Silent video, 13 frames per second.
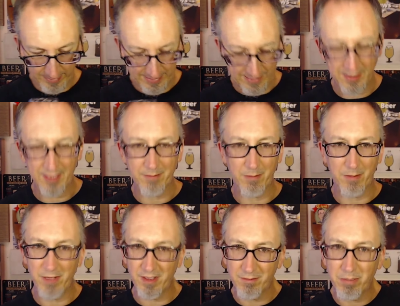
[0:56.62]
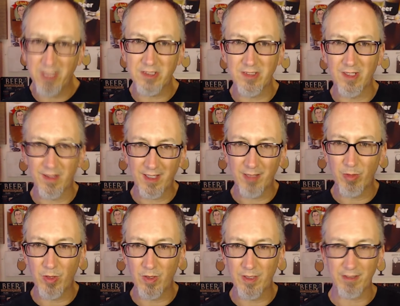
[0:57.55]
said, I mean, based on the
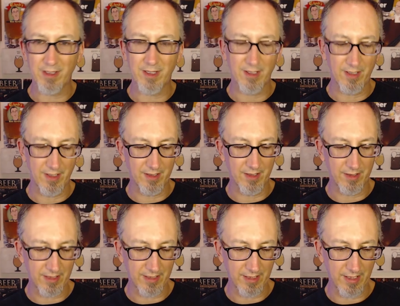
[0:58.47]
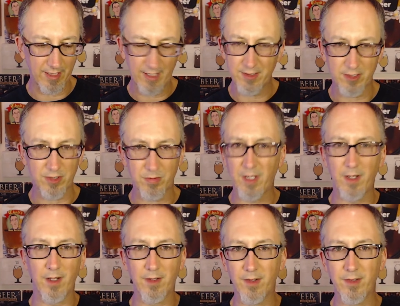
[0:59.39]
label and everything, like, and I just read it
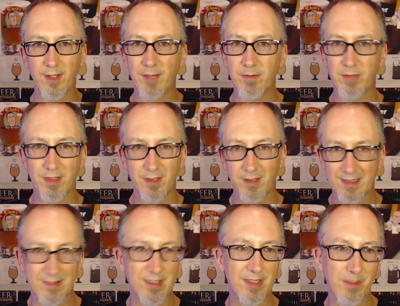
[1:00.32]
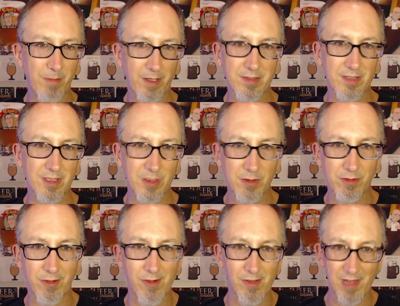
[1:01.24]
on Untappd. Like said, they're basically going
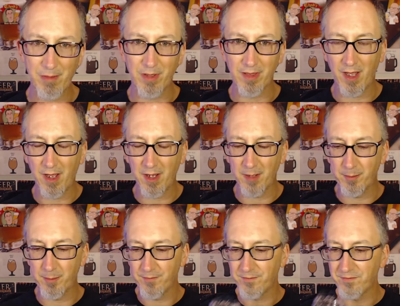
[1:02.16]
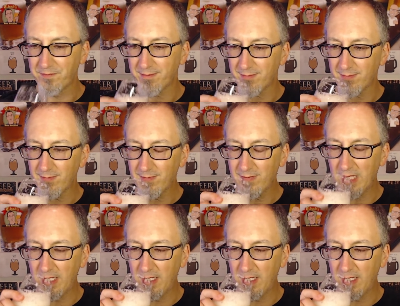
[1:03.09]
for a lemon lime, uh,